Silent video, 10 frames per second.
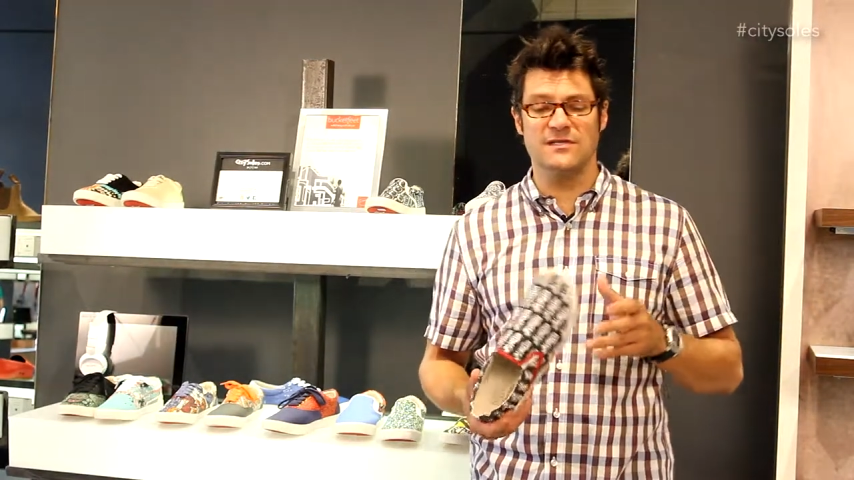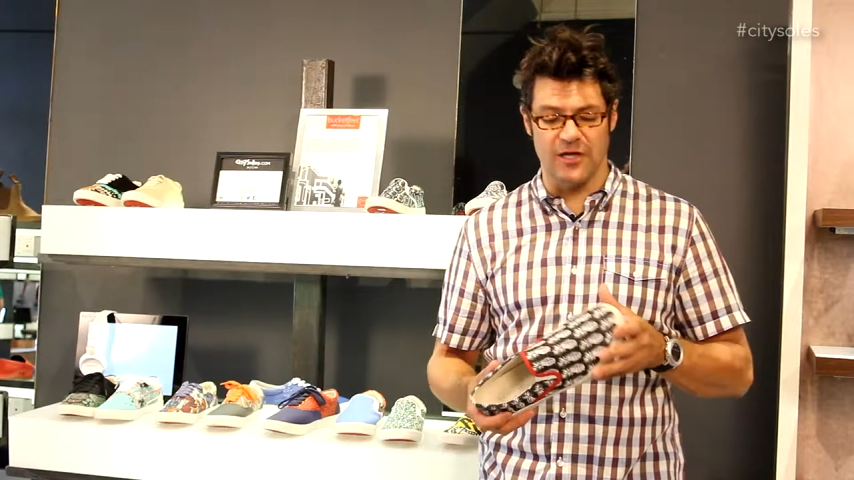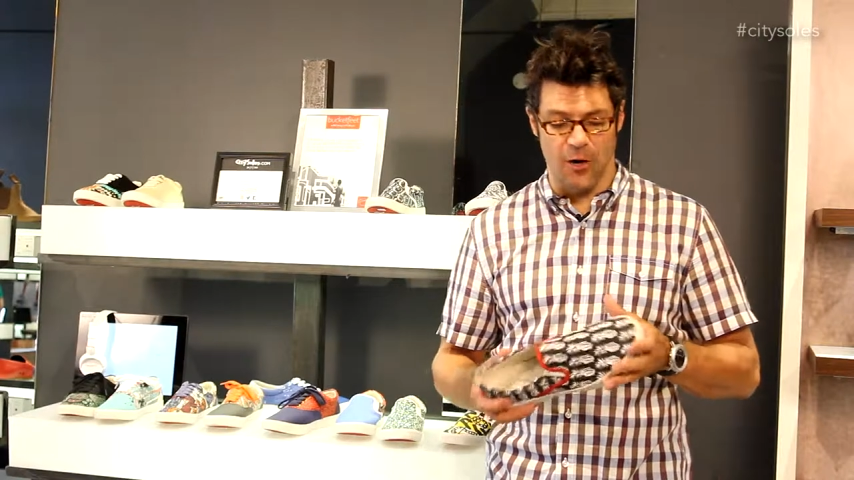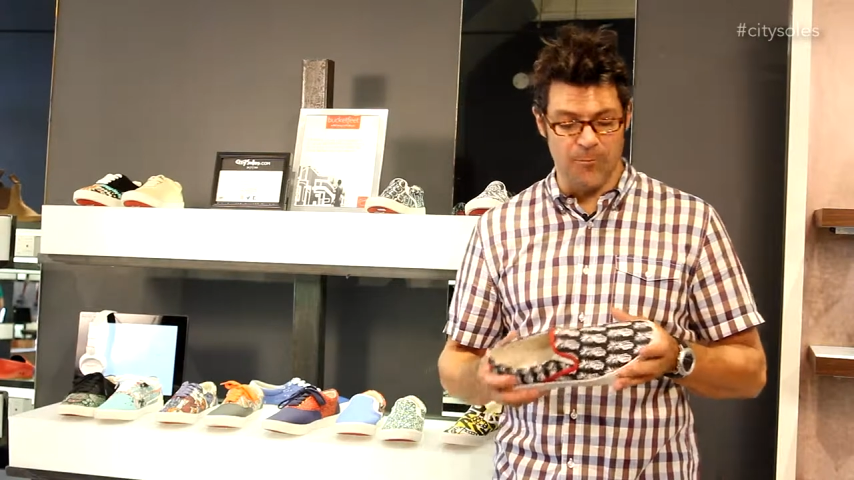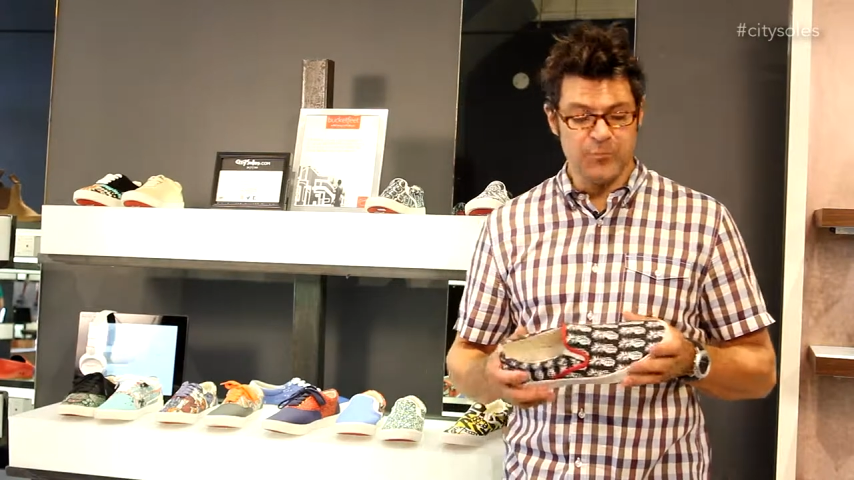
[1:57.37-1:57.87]

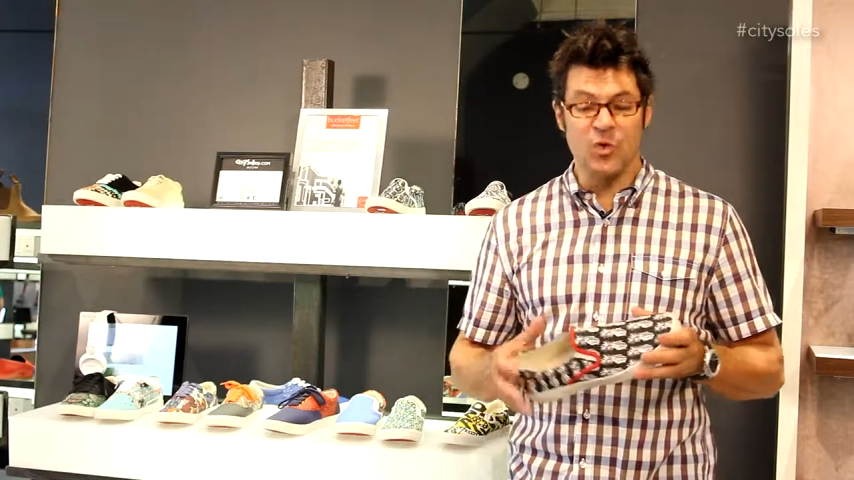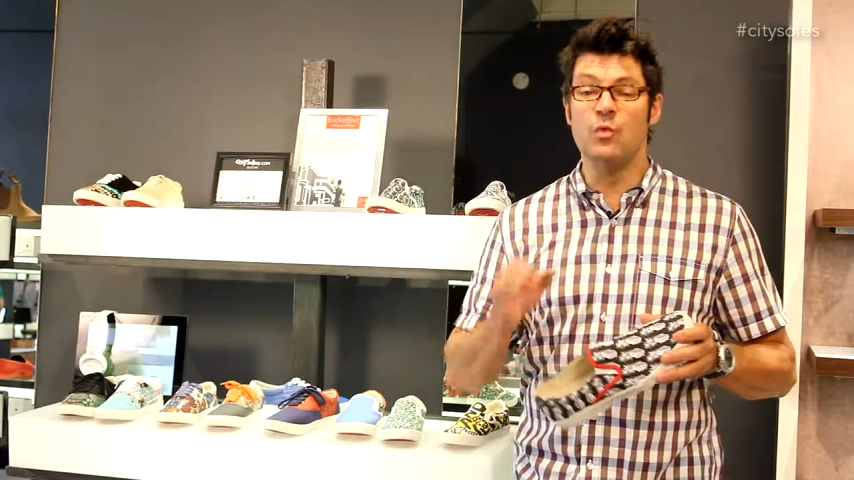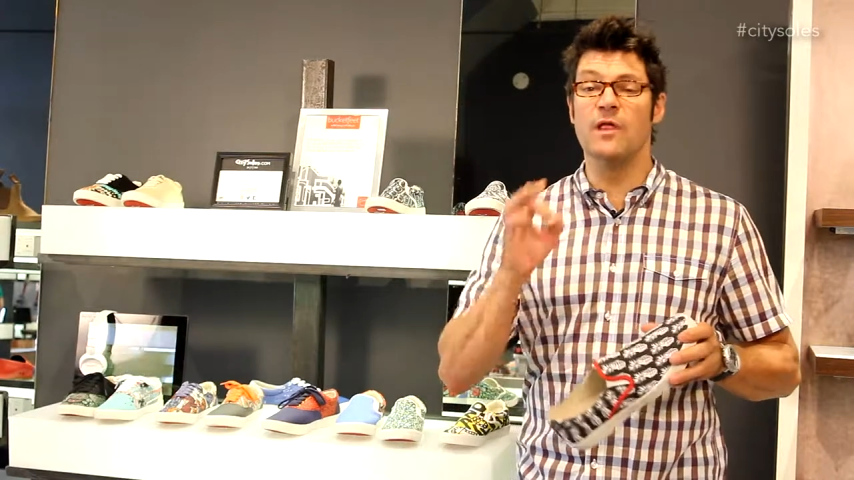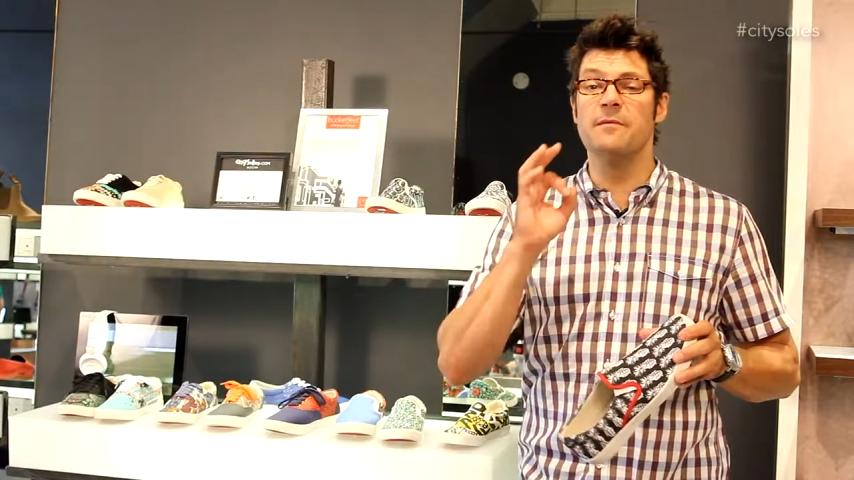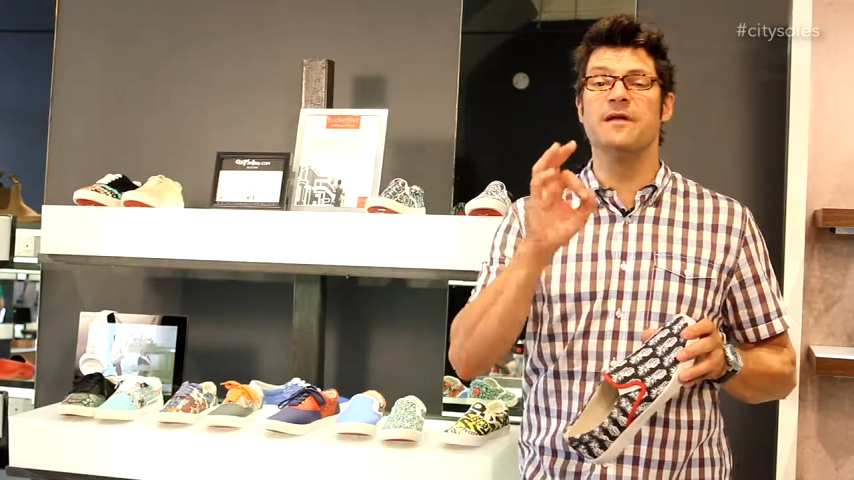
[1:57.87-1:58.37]
so
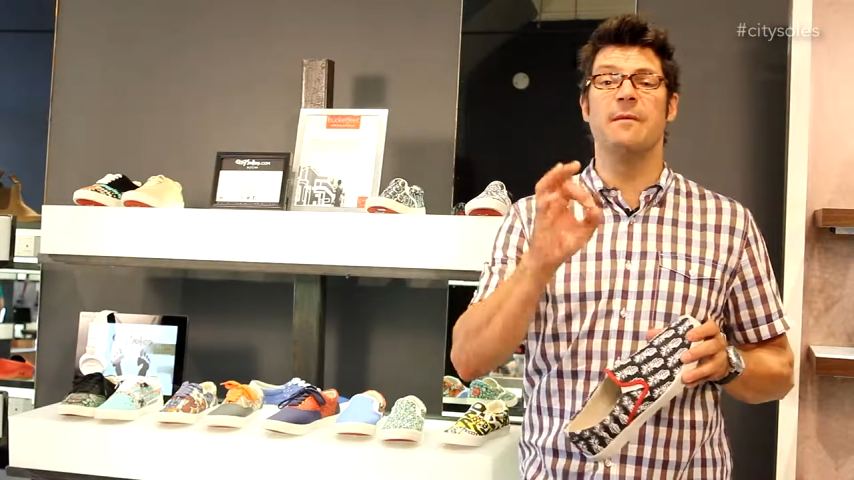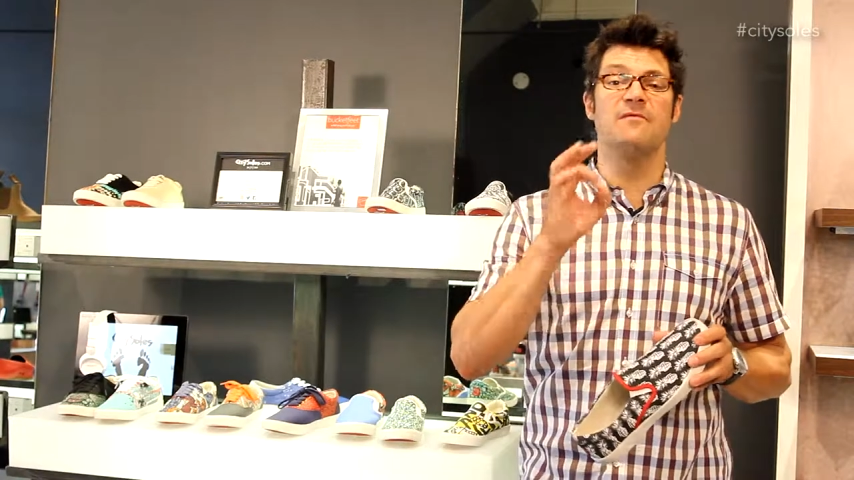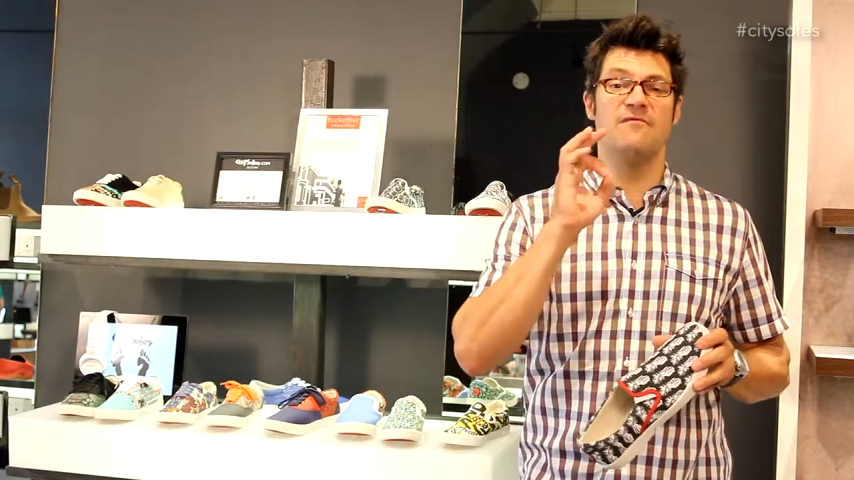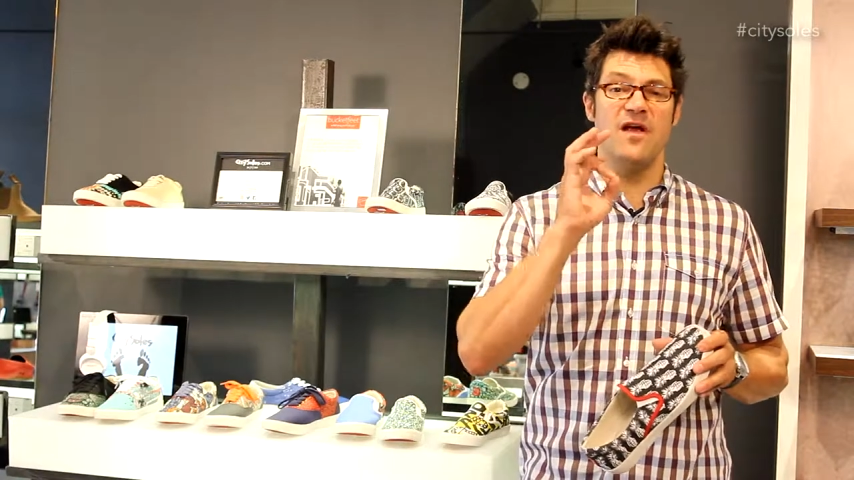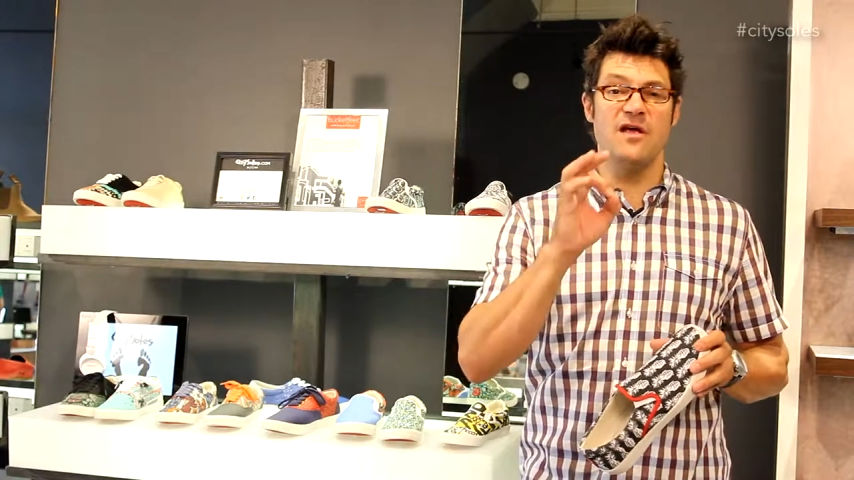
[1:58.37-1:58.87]
really
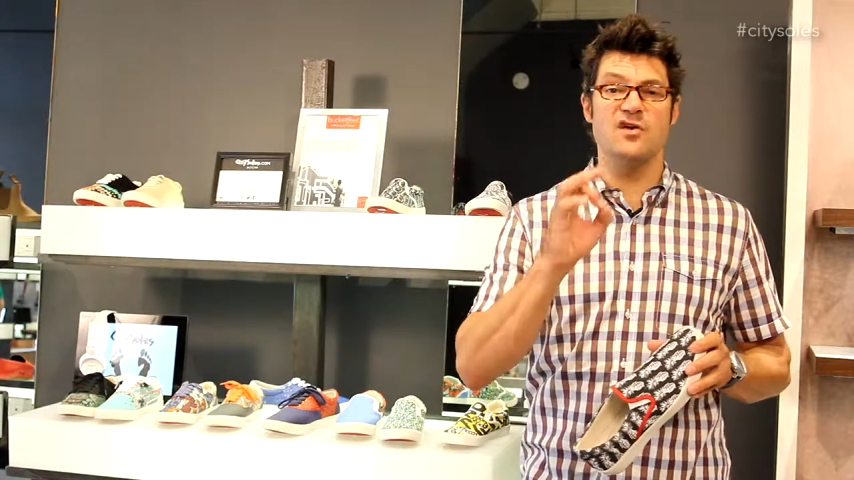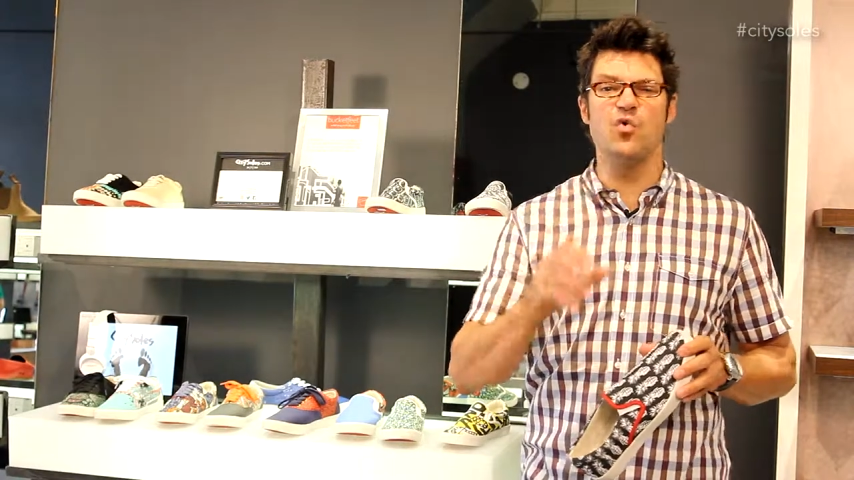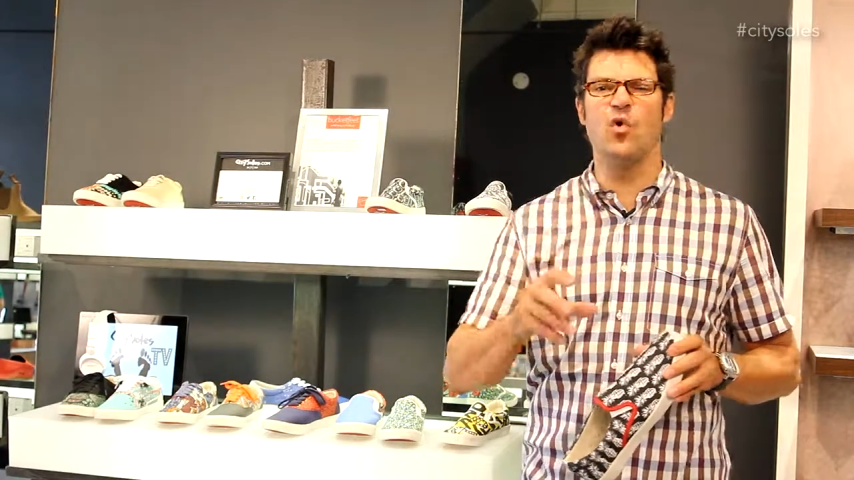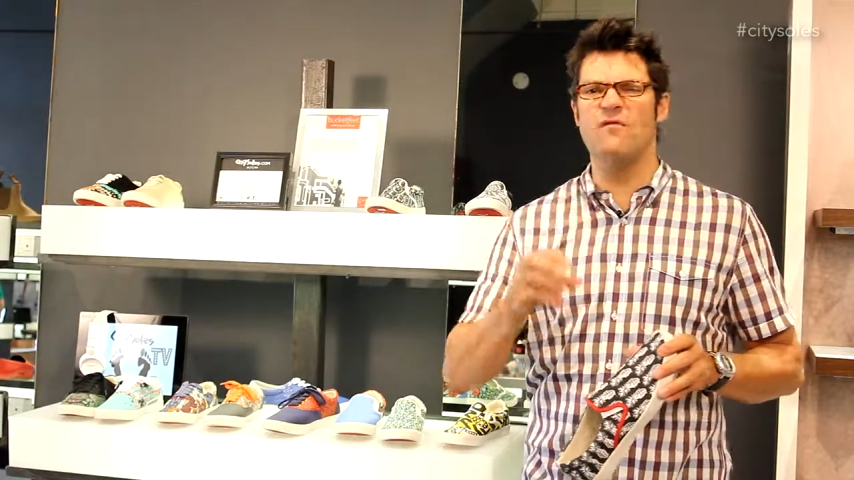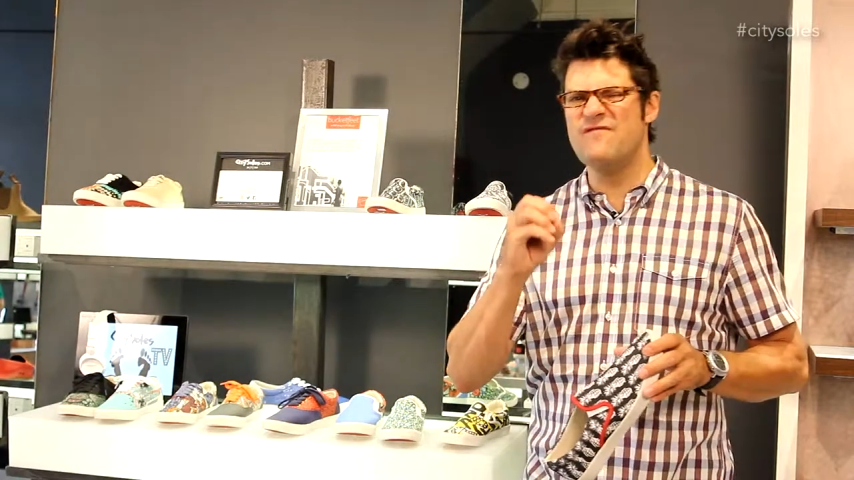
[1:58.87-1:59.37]
becoming very cool,